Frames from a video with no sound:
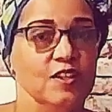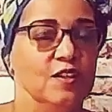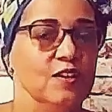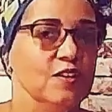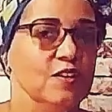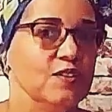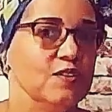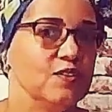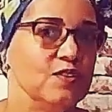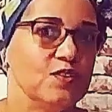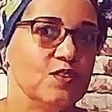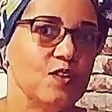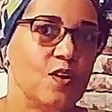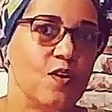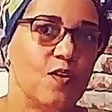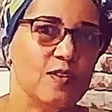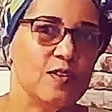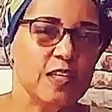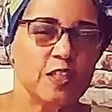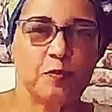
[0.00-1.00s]

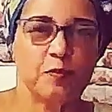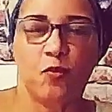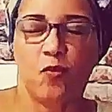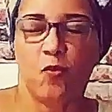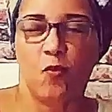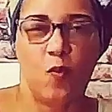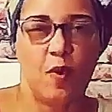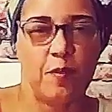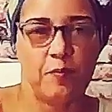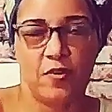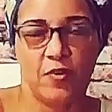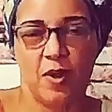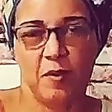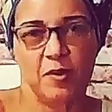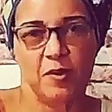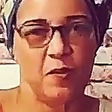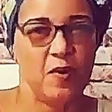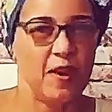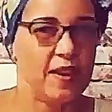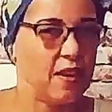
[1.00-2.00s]
So that's
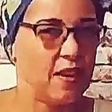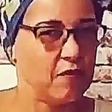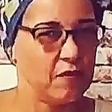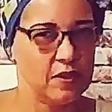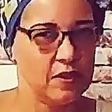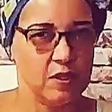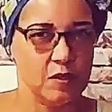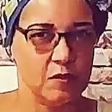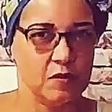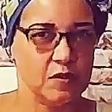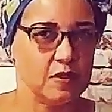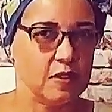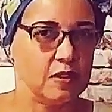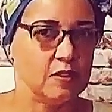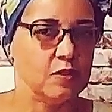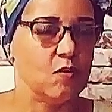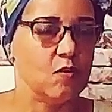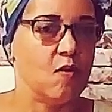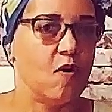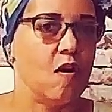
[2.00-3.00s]
probably why everything was a
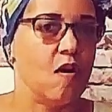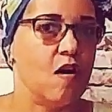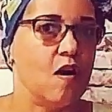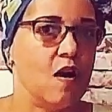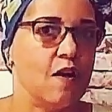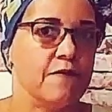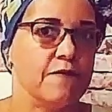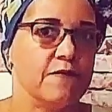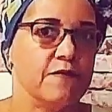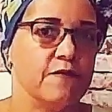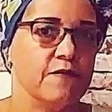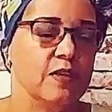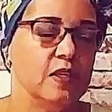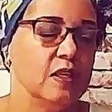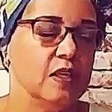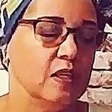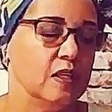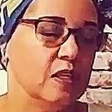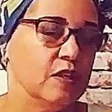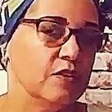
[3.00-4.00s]
little off.
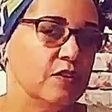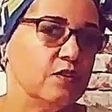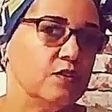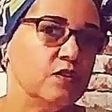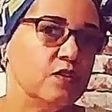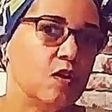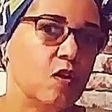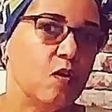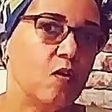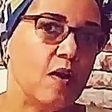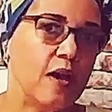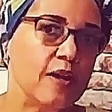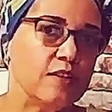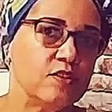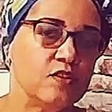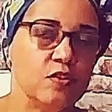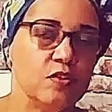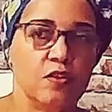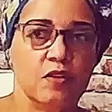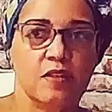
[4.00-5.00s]
So I
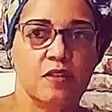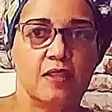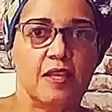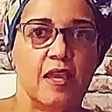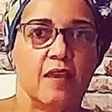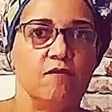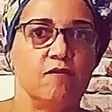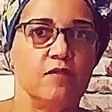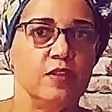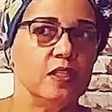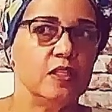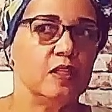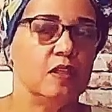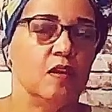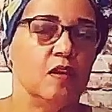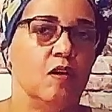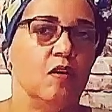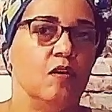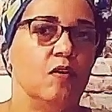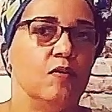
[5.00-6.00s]
took that
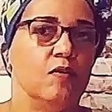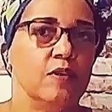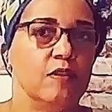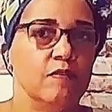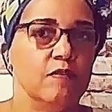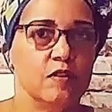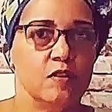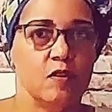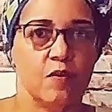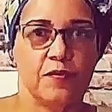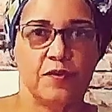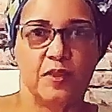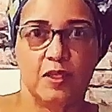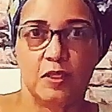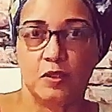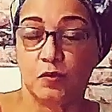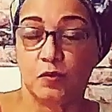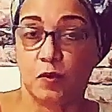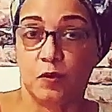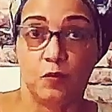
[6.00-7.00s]
video, even though
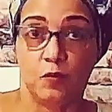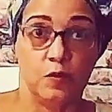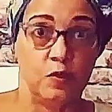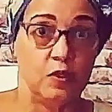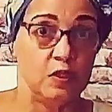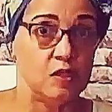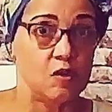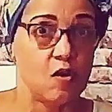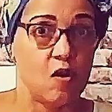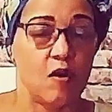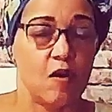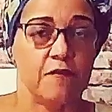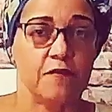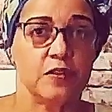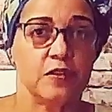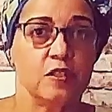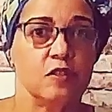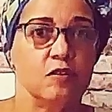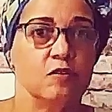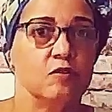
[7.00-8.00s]
things were really off
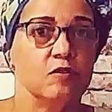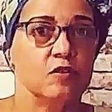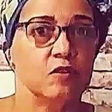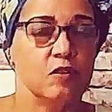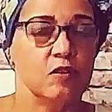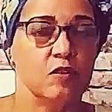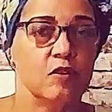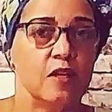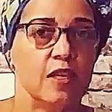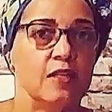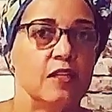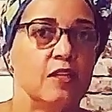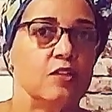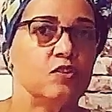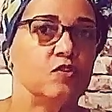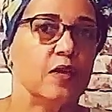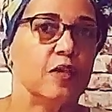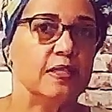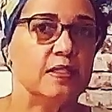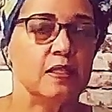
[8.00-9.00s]
kilter, and I
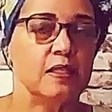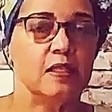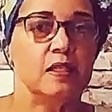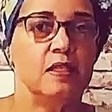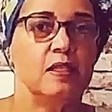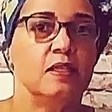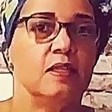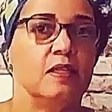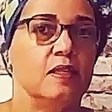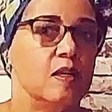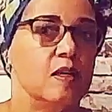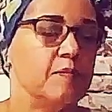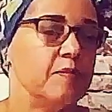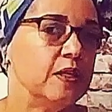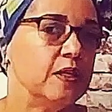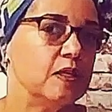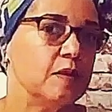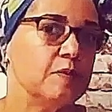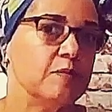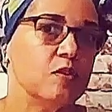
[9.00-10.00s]
tried to clean it up,
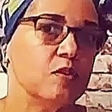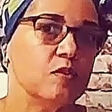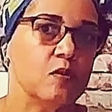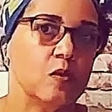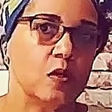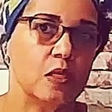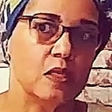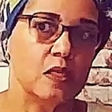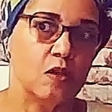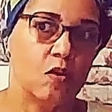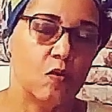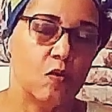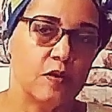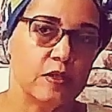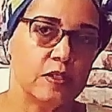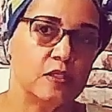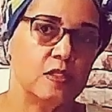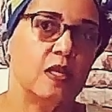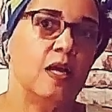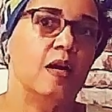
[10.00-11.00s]
and I'm going
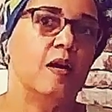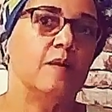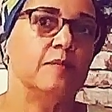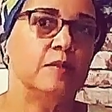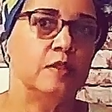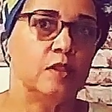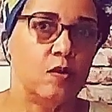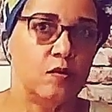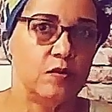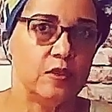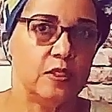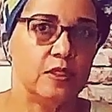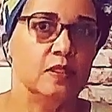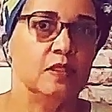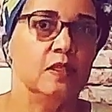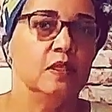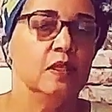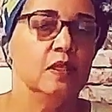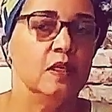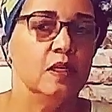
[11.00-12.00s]
to upload it
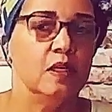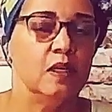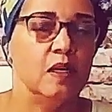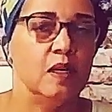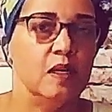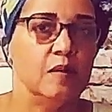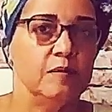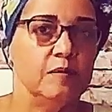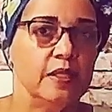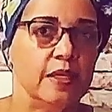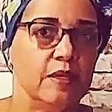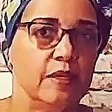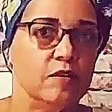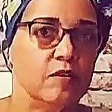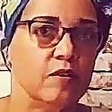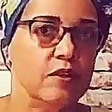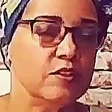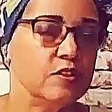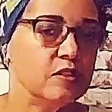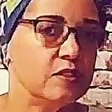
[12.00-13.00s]

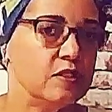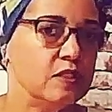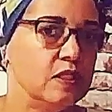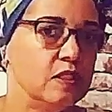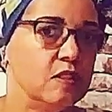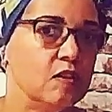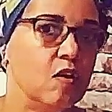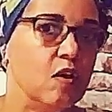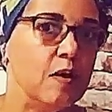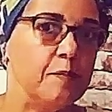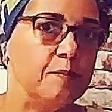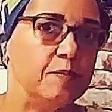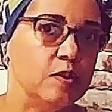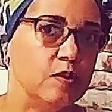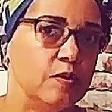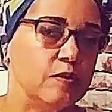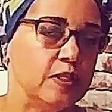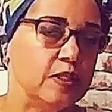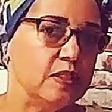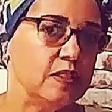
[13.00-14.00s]
later. I just didn't
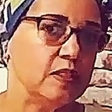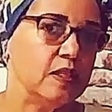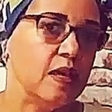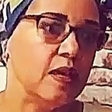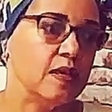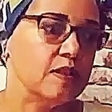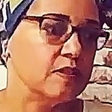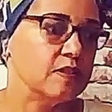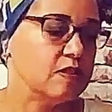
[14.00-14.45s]
upload it yet.